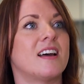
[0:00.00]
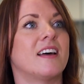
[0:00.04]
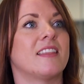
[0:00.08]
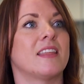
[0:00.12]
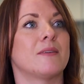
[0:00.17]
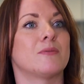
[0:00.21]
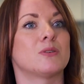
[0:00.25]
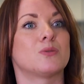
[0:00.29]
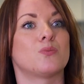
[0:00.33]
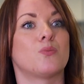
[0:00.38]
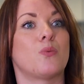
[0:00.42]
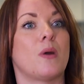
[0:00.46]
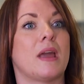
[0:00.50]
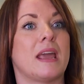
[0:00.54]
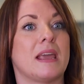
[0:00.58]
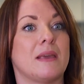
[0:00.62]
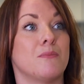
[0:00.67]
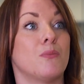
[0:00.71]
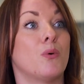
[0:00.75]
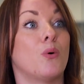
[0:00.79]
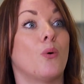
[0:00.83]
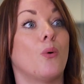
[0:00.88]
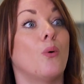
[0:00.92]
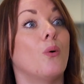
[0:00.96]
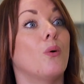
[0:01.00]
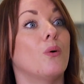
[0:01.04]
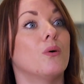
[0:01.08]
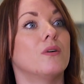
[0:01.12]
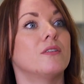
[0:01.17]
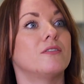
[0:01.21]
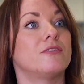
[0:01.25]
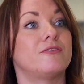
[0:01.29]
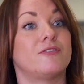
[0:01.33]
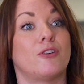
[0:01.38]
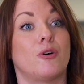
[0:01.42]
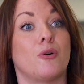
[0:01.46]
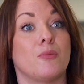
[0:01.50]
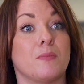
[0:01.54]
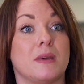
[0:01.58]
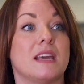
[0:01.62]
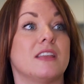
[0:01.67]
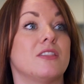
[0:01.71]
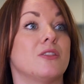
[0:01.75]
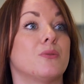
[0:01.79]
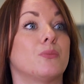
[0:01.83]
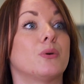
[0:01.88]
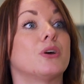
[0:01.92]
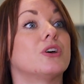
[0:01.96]
and there was way more for me
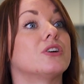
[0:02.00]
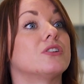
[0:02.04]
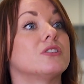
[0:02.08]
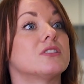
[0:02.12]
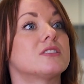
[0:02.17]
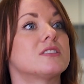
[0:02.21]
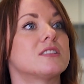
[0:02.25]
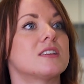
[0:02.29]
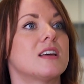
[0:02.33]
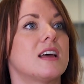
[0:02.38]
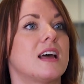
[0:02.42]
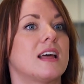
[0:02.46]
in the world,